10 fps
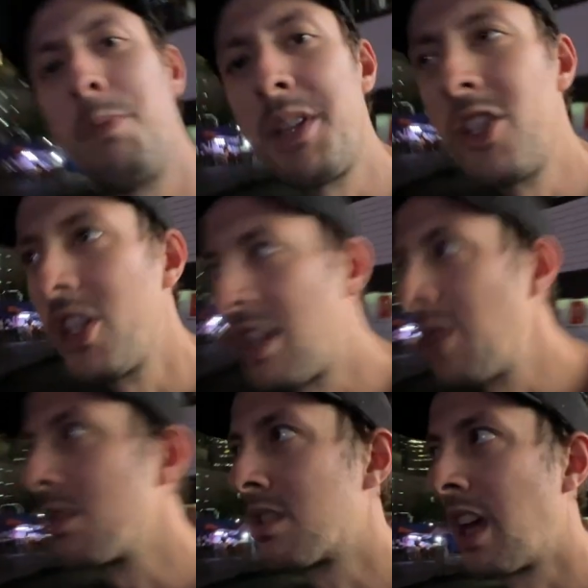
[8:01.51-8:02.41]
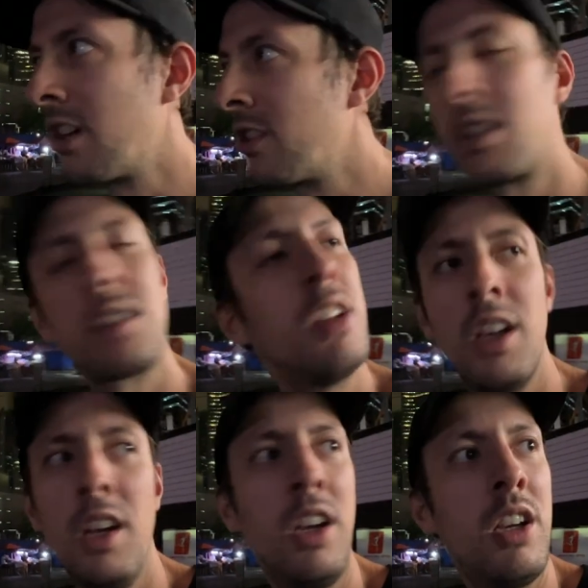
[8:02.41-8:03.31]
BGC was chaotic.
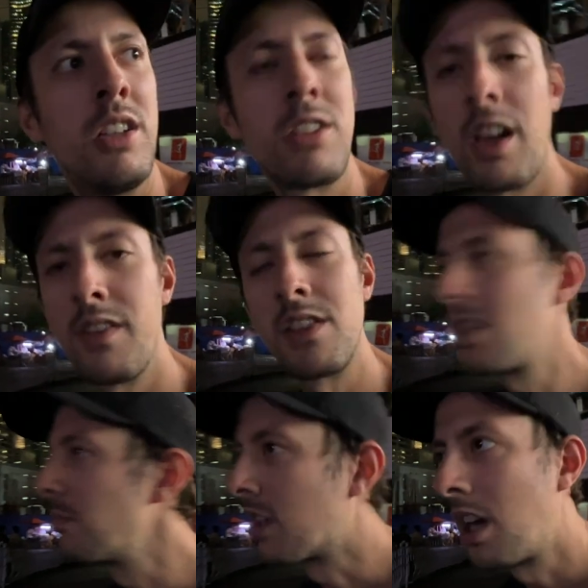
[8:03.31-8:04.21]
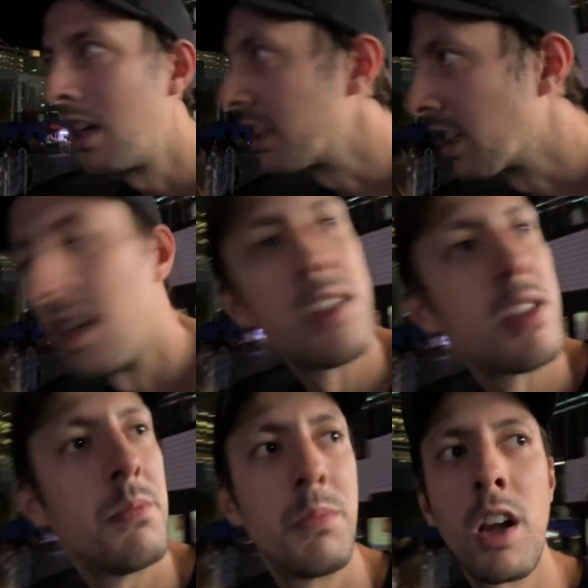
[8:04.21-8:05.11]
You haven't seen Makati, guys.
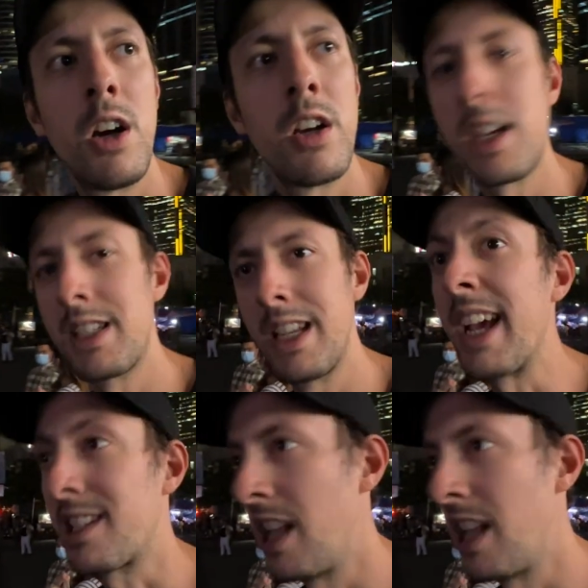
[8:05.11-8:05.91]
Makati is next